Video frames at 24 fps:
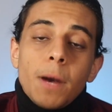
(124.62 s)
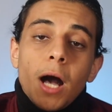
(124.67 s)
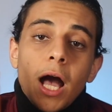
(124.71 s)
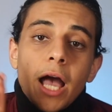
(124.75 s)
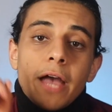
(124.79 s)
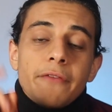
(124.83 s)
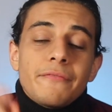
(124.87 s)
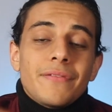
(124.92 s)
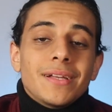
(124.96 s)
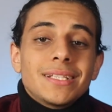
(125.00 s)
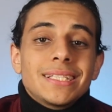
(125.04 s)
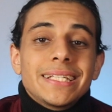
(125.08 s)

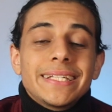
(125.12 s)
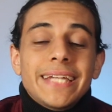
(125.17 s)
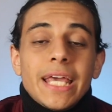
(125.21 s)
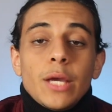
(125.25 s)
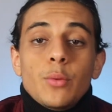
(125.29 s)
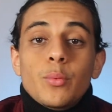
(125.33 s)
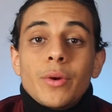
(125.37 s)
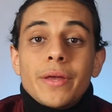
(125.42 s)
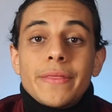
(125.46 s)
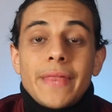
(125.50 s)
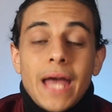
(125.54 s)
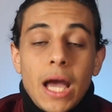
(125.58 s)
But if it's a
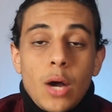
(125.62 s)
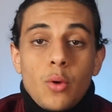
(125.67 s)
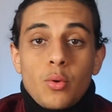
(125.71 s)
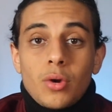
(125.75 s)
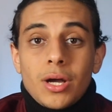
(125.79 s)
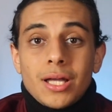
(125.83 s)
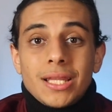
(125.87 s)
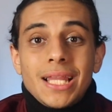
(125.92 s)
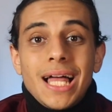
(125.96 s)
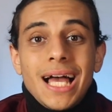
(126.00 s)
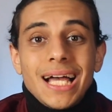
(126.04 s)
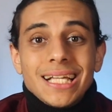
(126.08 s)
day
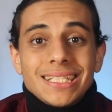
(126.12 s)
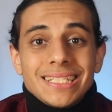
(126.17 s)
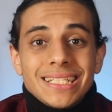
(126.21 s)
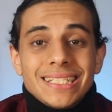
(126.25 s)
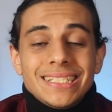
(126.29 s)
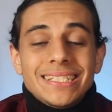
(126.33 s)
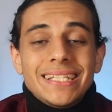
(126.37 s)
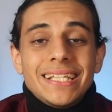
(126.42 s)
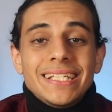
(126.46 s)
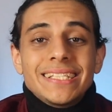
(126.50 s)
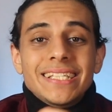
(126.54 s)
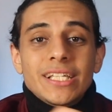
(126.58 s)
without
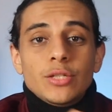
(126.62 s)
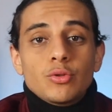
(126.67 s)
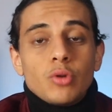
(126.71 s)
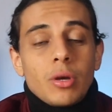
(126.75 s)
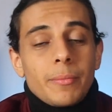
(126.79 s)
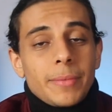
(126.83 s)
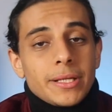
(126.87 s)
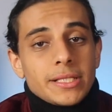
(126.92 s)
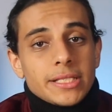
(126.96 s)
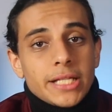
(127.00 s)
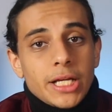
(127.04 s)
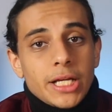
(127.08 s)
classes, this is what my